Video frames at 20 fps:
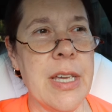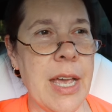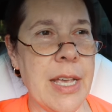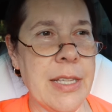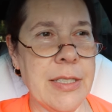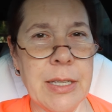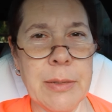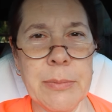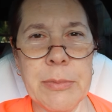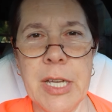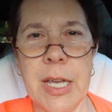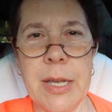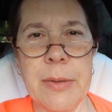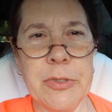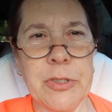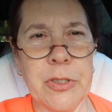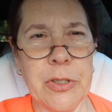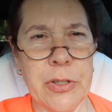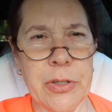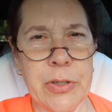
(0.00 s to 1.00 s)
And
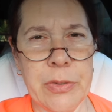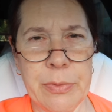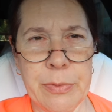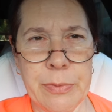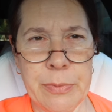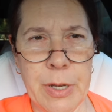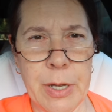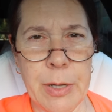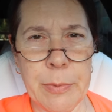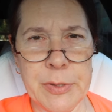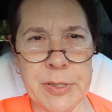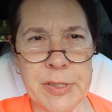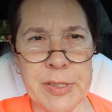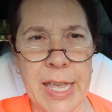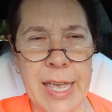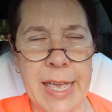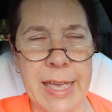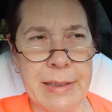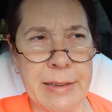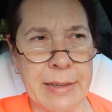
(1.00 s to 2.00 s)
sometimes they're
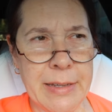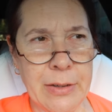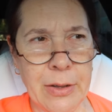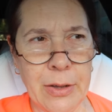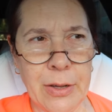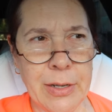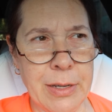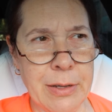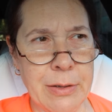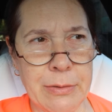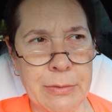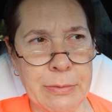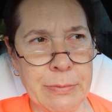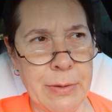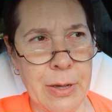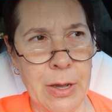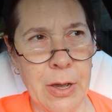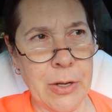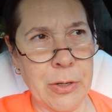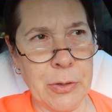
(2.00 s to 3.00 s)
upset and a
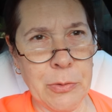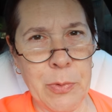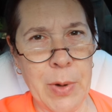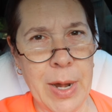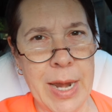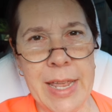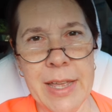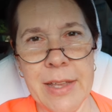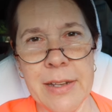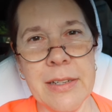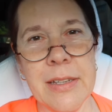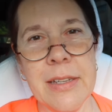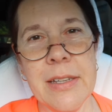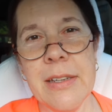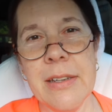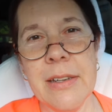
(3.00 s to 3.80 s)
rant,